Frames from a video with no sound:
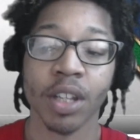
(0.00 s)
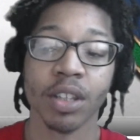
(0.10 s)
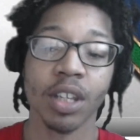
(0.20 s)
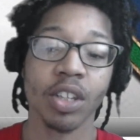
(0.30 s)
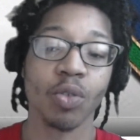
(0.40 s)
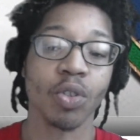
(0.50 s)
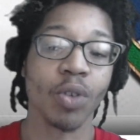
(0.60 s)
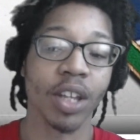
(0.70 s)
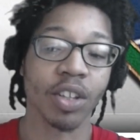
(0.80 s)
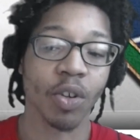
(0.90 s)
Then you
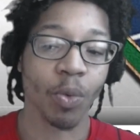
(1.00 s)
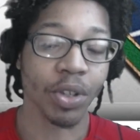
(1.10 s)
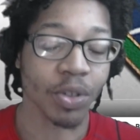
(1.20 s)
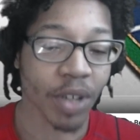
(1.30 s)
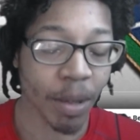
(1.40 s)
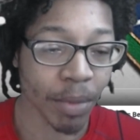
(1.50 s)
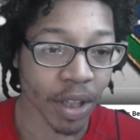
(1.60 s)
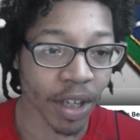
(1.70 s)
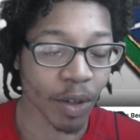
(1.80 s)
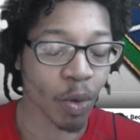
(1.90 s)
got the girl, what's her name?
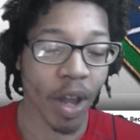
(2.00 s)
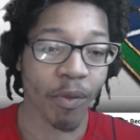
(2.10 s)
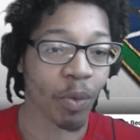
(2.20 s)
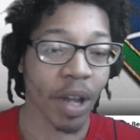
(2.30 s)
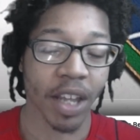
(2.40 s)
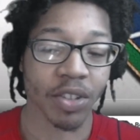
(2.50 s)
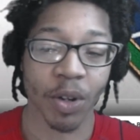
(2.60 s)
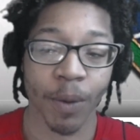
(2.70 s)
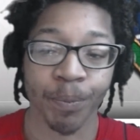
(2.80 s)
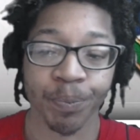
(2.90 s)
Malika, who everyone hates
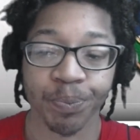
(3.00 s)
her.